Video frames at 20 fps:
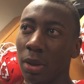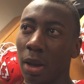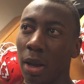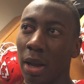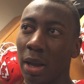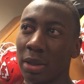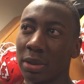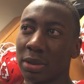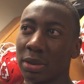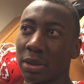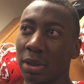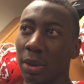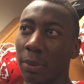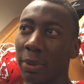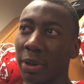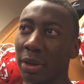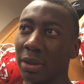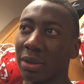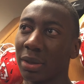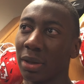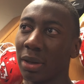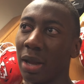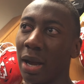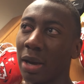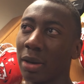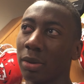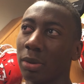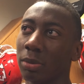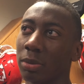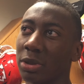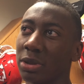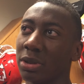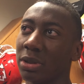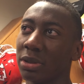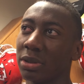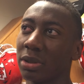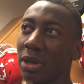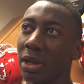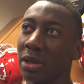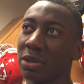us coming into the locker room is
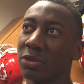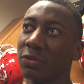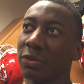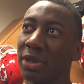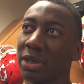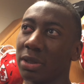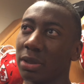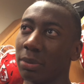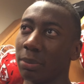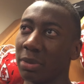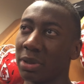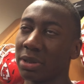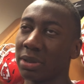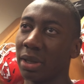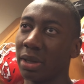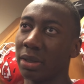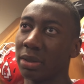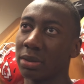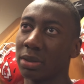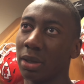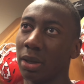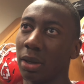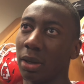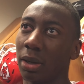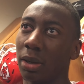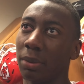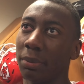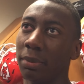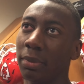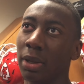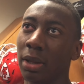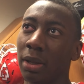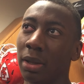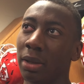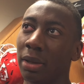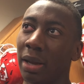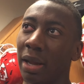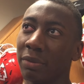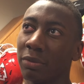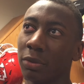just us fixing mistakes. Um,
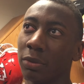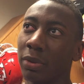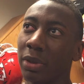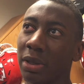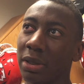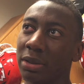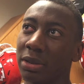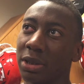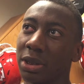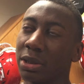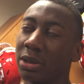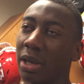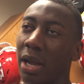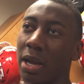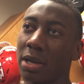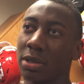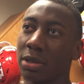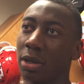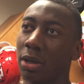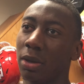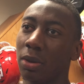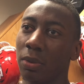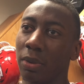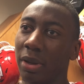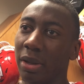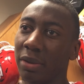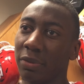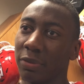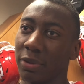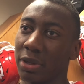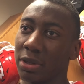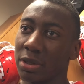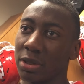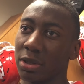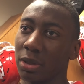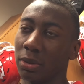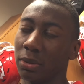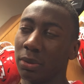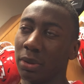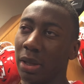never really just changing the whole defense.
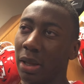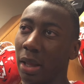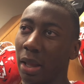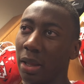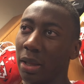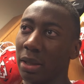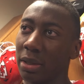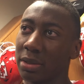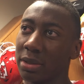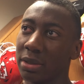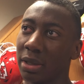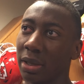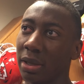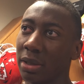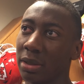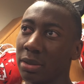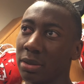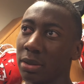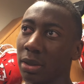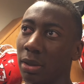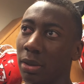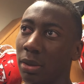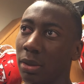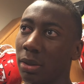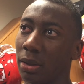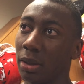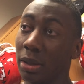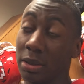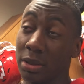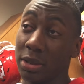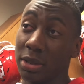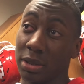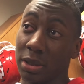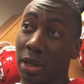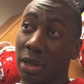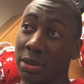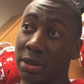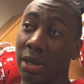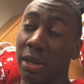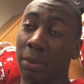So it's things, uh, it's just
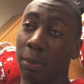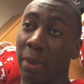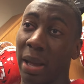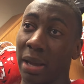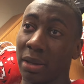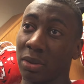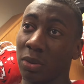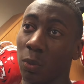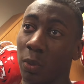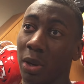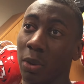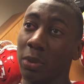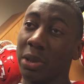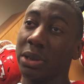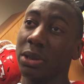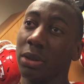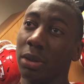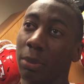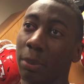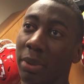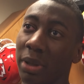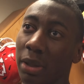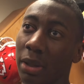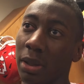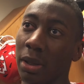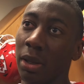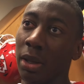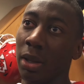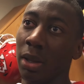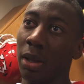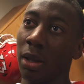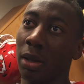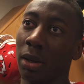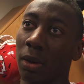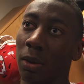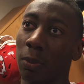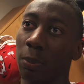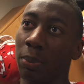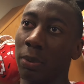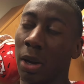us getting back to where we should be, you
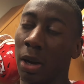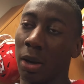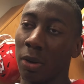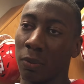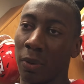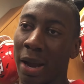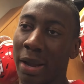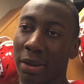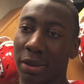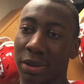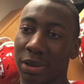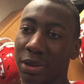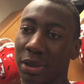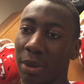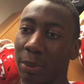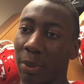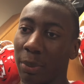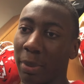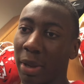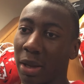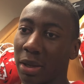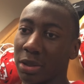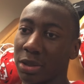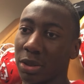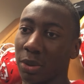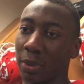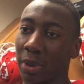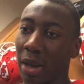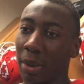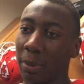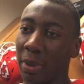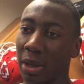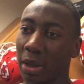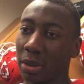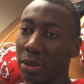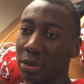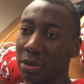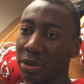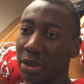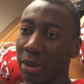know, uh, righting the ship and making sure we're not making
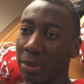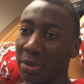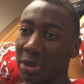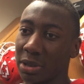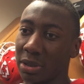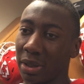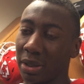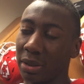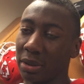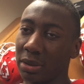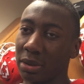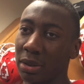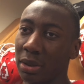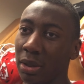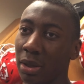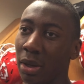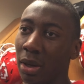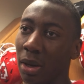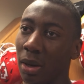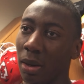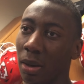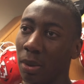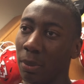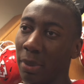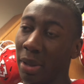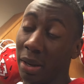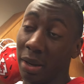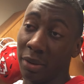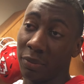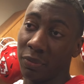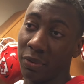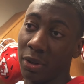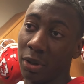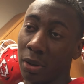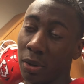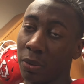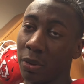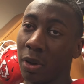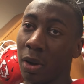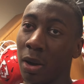those same mistakes. Um, and if you
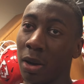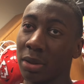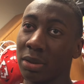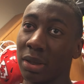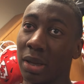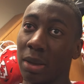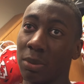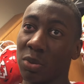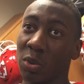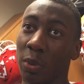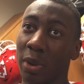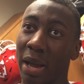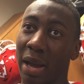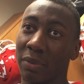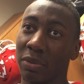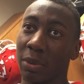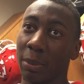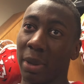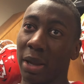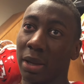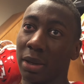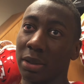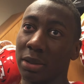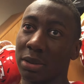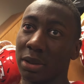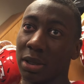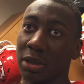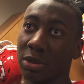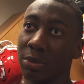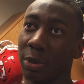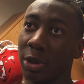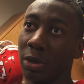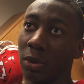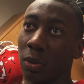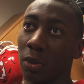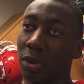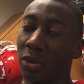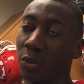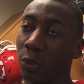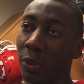know there are times where we have to make an adjustment
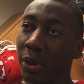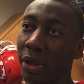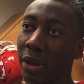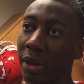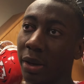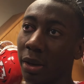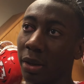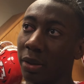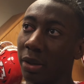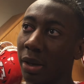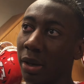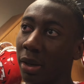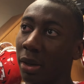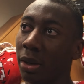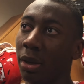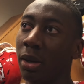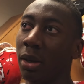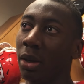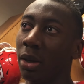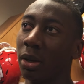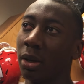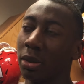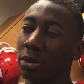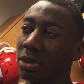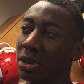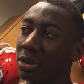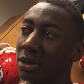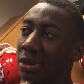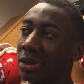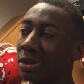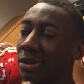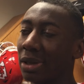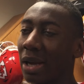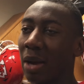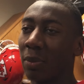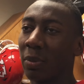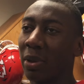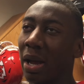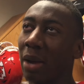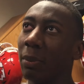or a tweak here or there, coach does a good
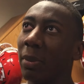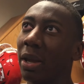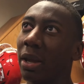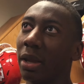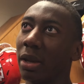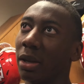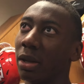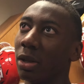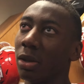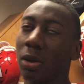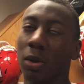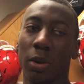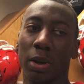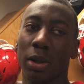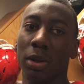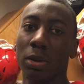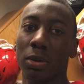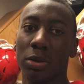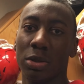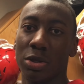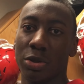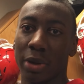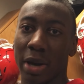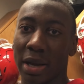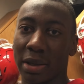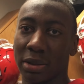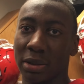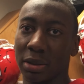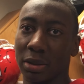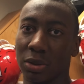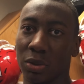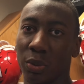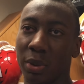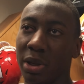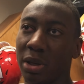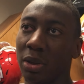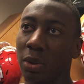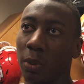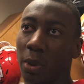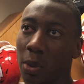job of not making it you know a huge drastic
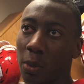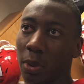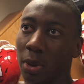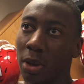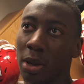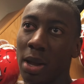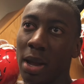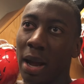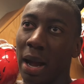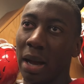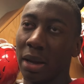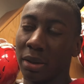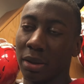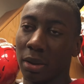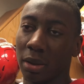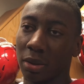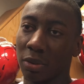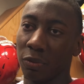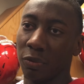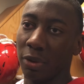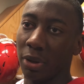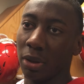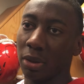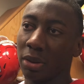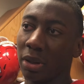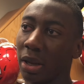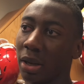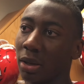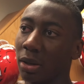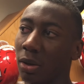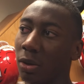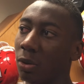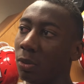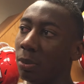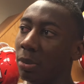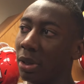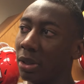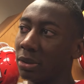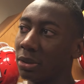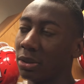tweak to where we're out there on the field thinking a whole
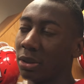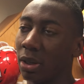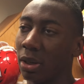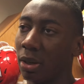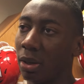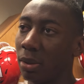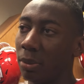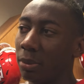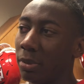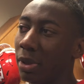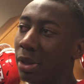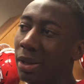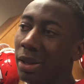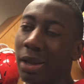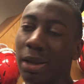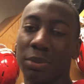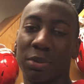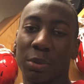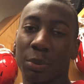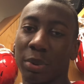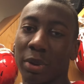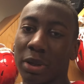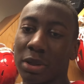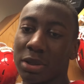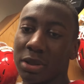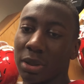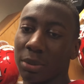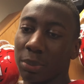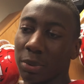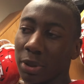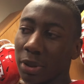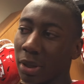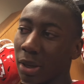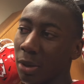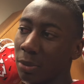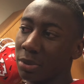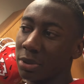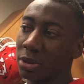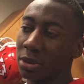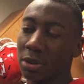bunch. Um, he keeps it pretty simple and
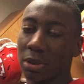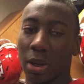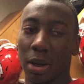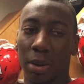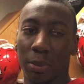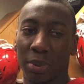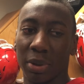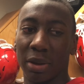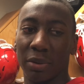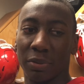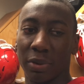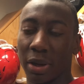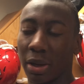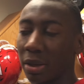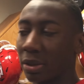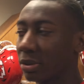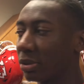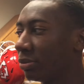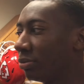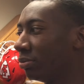helps us uh, play fast.